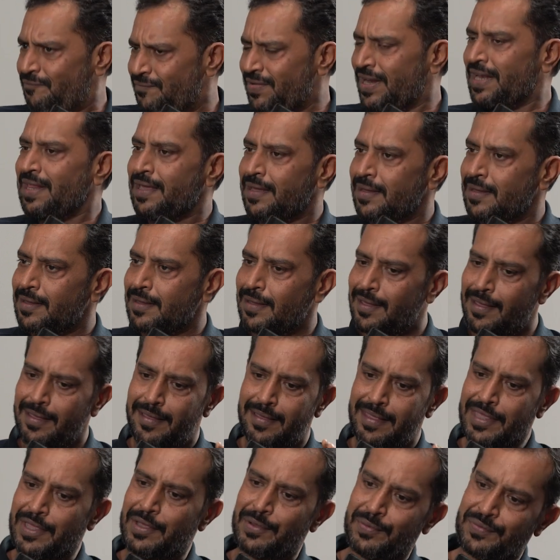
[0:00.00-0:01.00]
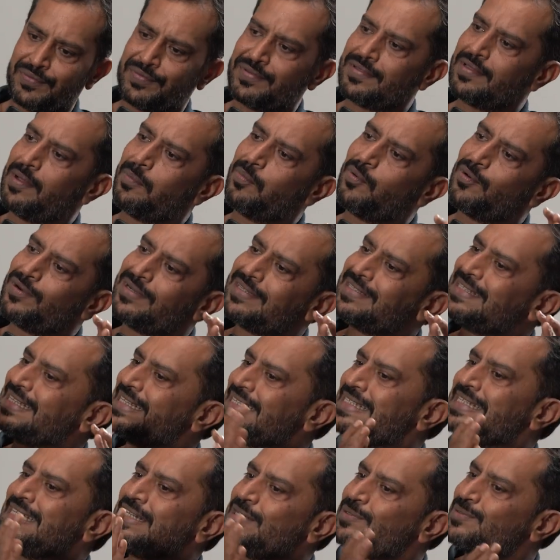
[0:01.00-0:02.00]
Wedding gives about
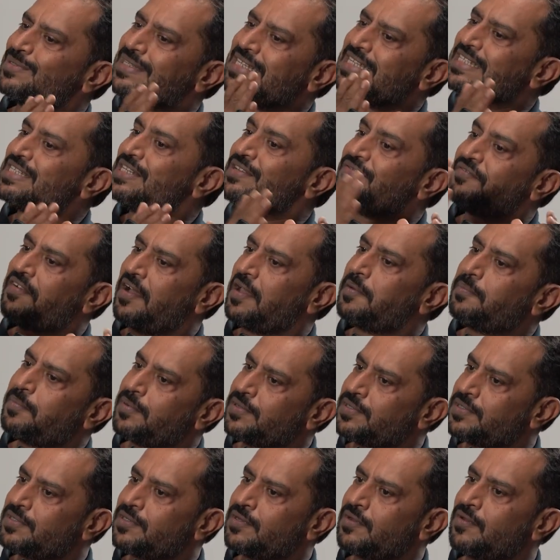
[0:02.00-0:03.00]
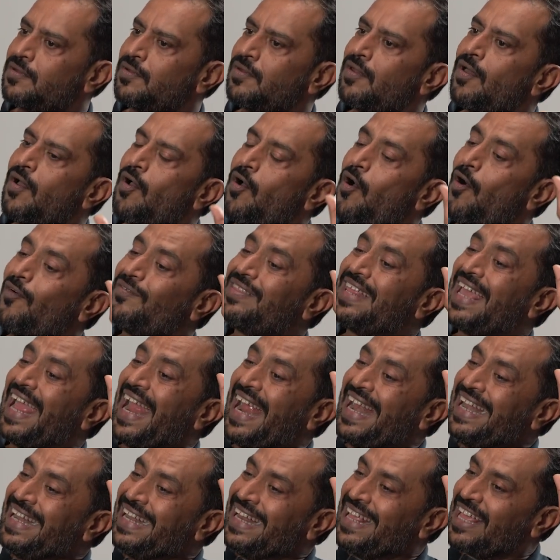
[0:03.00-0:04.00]
60 to 65% of the
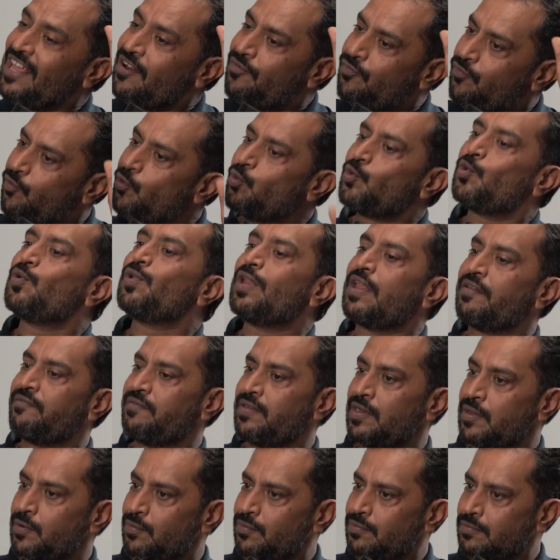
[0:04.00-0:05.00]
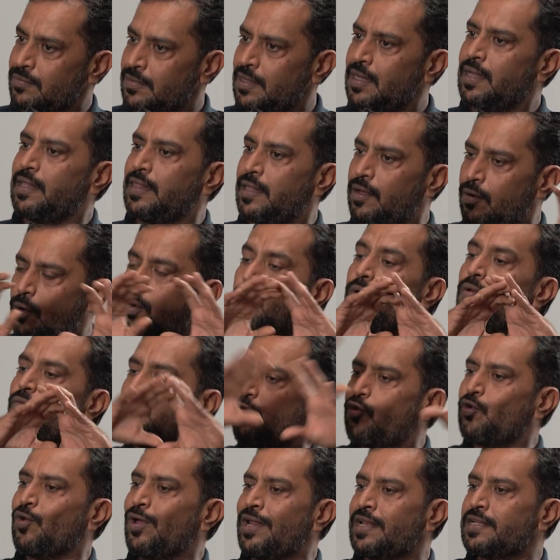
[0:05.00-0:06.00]
entire photo revenue. The whole
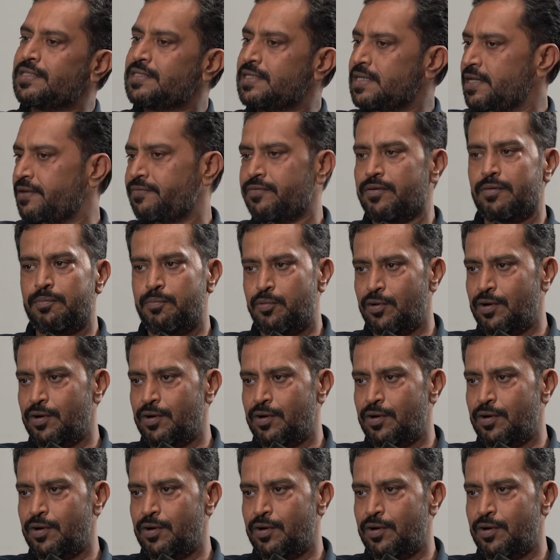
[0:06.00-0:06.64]
photo industry, if you put